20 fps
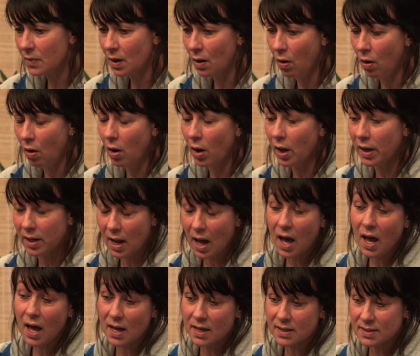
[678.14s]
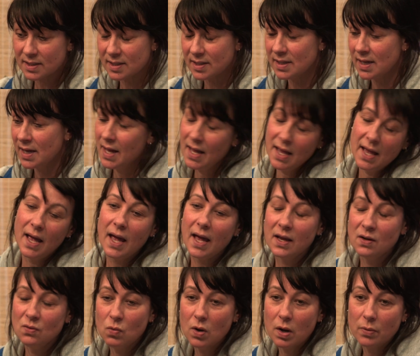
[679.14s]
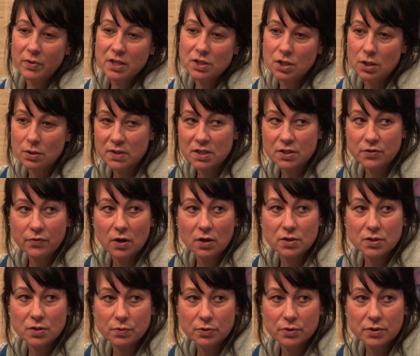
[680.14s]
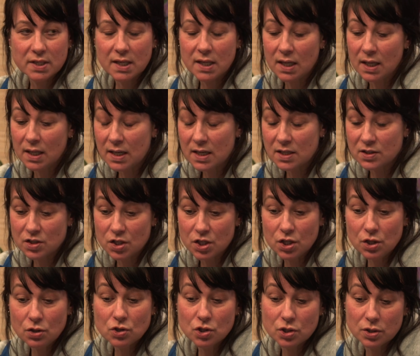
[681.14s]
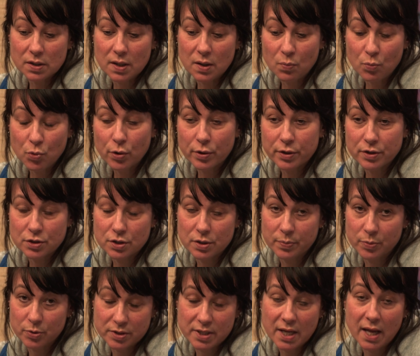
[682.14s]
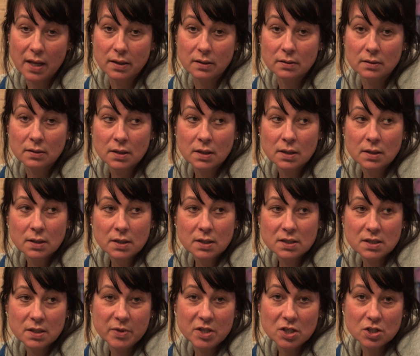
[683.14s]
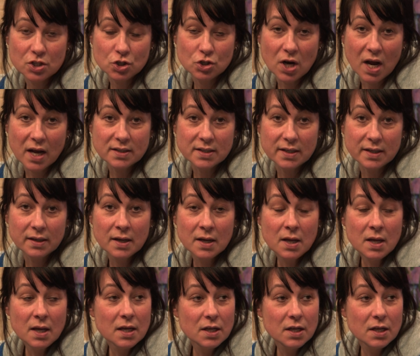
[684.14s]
on us and what we do as far as routine. It's hugely important to pretend to be distracted.